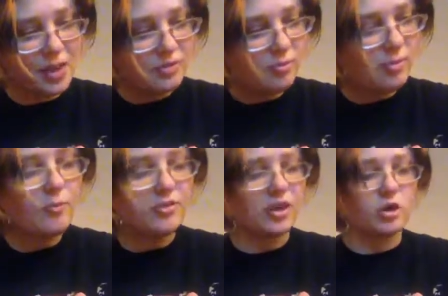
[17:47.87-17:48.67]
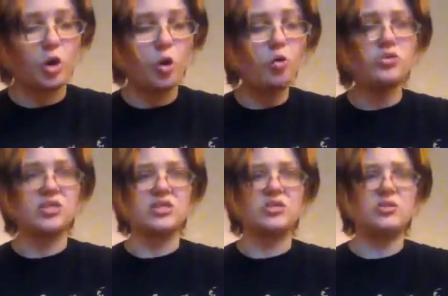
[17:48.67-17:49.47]
to be met with a
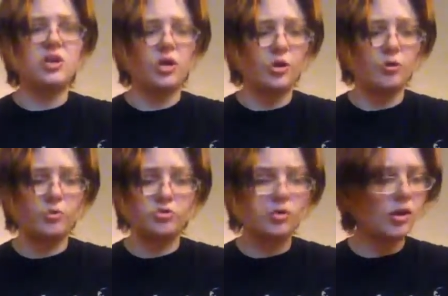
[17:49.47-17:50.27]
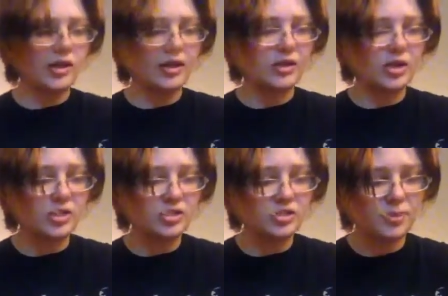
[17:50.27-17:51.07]
coldness, a hurt withdrawal I had not
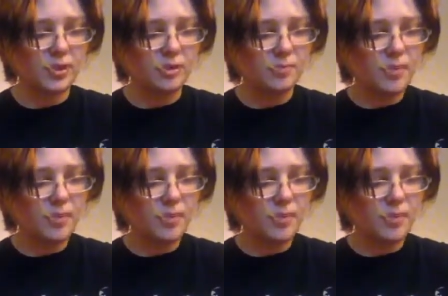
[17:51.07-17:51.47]
anticipated.